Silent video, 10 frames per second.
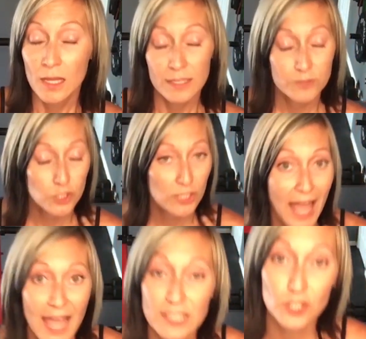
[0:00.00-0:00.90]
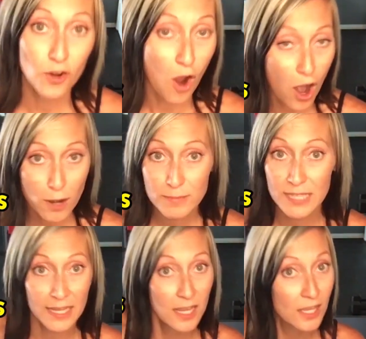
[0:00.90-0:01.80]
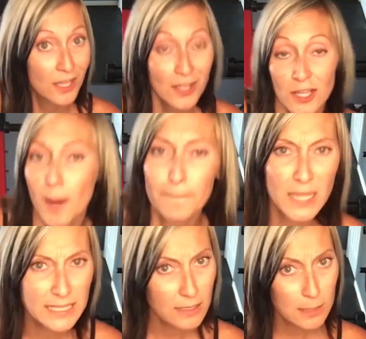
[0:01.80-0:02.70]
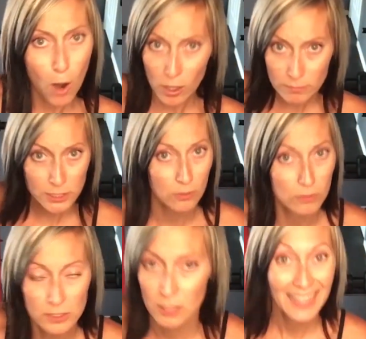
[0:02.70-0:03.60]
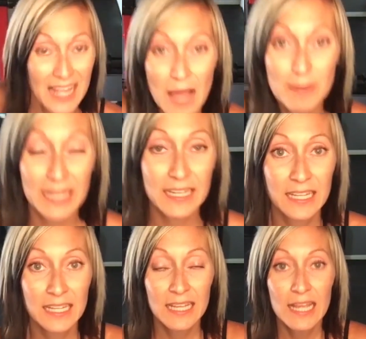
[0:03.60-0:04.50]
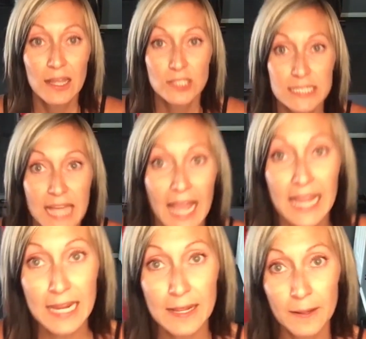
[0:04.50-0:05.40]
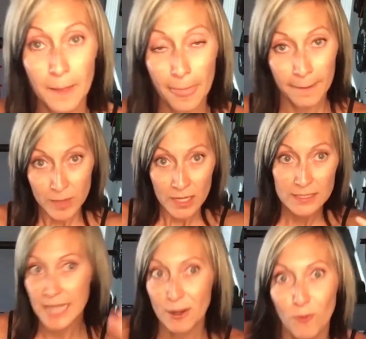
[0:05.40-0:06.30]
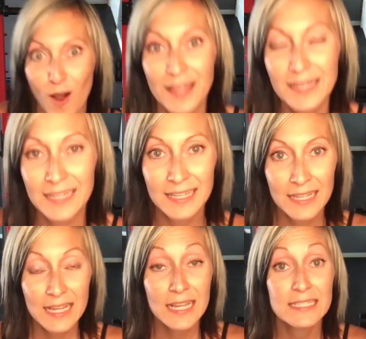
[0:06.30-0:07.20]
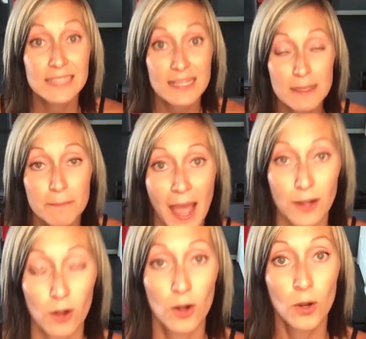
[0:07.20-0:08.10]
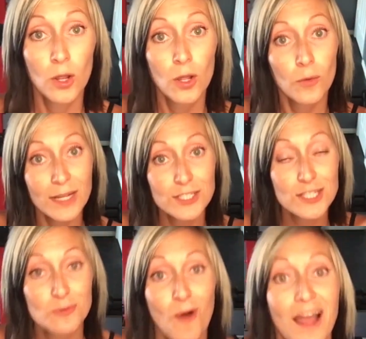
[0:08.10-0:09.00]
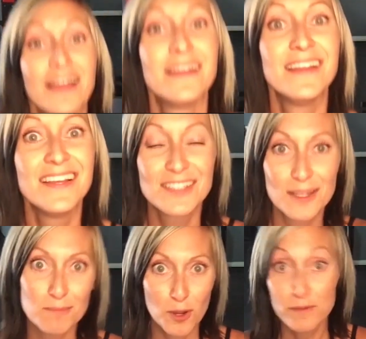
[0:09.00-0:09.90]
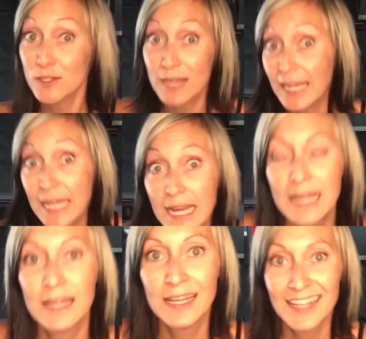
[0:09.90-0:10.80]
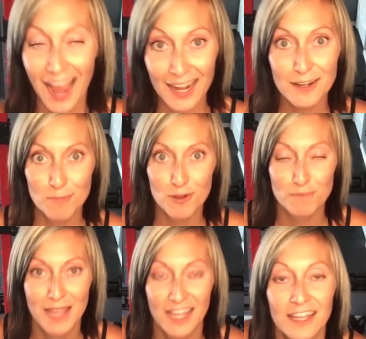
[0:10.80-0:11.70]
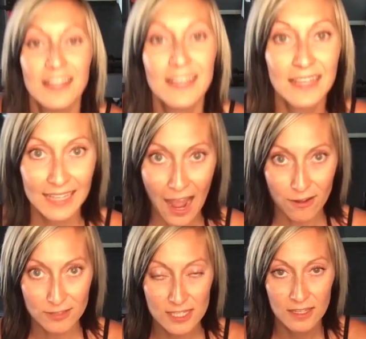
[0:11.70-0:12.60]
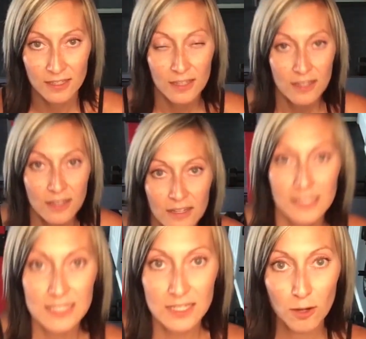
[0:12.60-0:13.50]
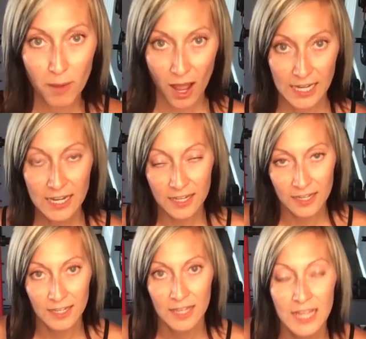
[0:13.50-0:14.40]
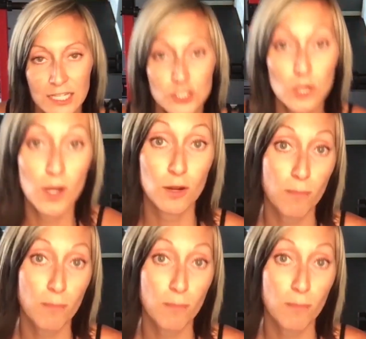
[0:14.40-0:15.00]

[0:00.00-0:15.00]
lift your legs or your arms, bust out some arm circles? I mean, today, day one, it doesn't matter. We just want to move. So any kind of movement counts. Listen to your body and do what your